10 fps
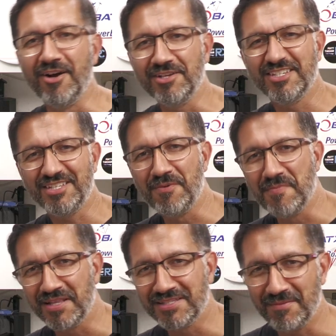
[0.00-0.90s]
guys, so don't
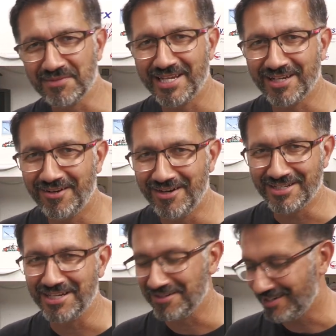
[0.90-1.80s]
make the same mistake I
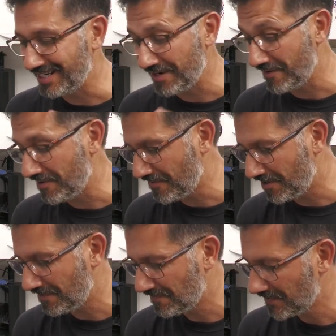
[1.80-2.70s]
did. I didn't get very
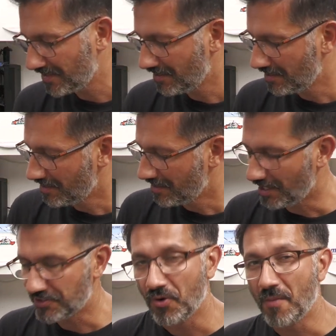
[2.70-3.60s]
far. I
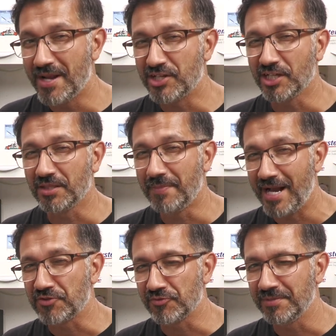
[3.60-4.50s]
thought I'd better check the
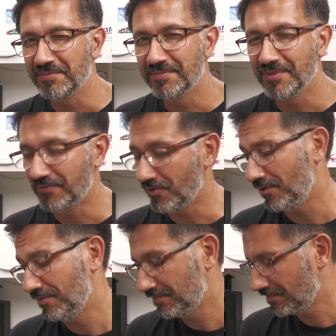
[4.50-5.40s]
battery
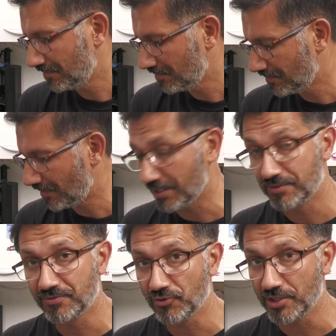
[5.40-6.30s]
before I
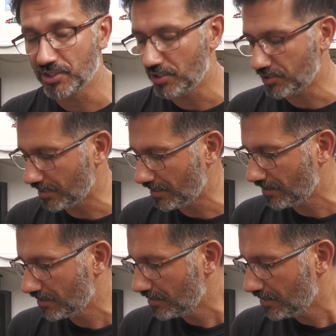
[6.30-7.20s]
try charging it.
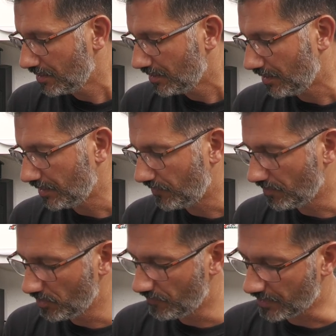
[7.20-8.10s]
And if you
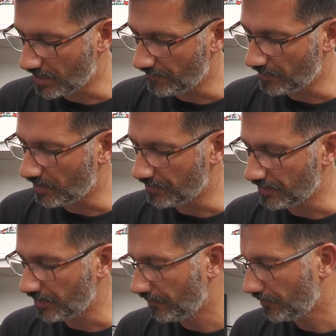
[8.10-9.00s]
remove the cover
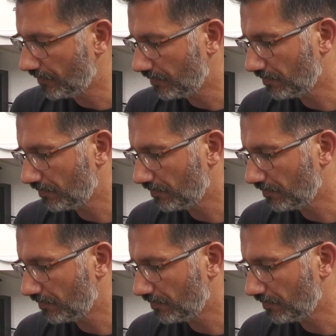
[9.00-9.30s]
underneath,